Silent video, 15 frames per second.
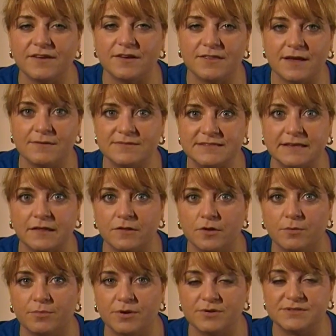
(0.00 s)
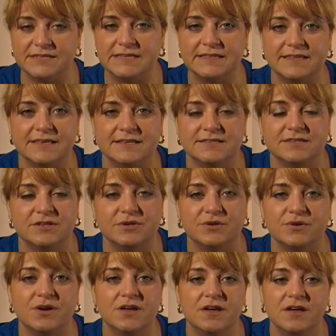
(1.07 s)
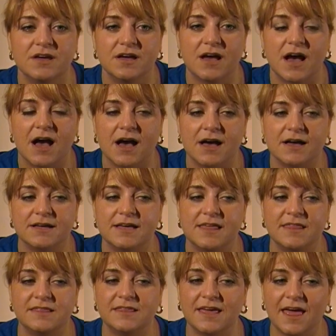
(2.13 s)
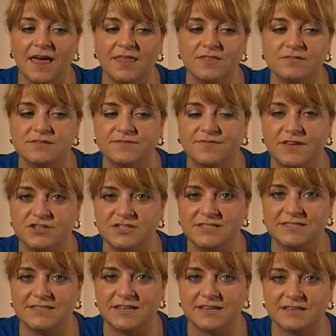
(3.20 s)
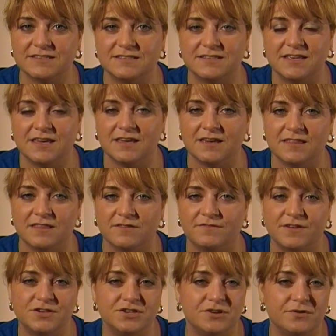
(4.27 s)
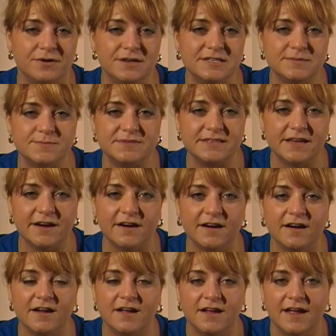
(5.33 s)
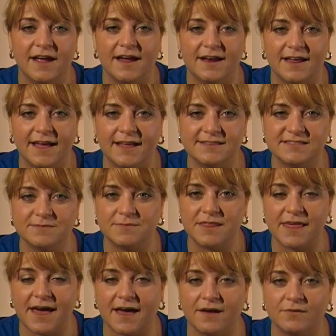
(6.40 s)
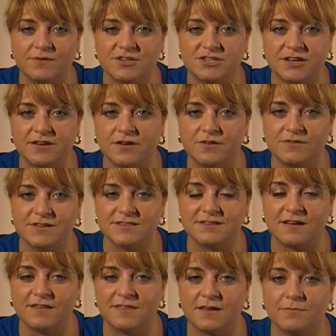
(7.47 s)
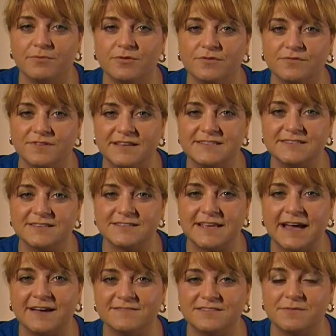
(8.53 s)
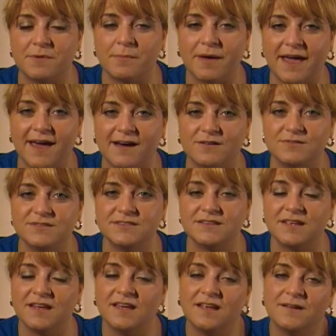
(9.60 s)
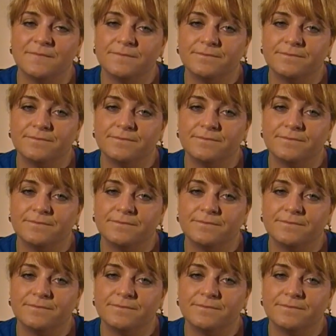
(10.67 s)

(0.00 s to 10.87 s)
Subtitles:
I figured that was like a little protein thing too. And then they had those veggie sticks, the veggie crisps there, and I had some of that, which I know is on the approved list because I have some in my house.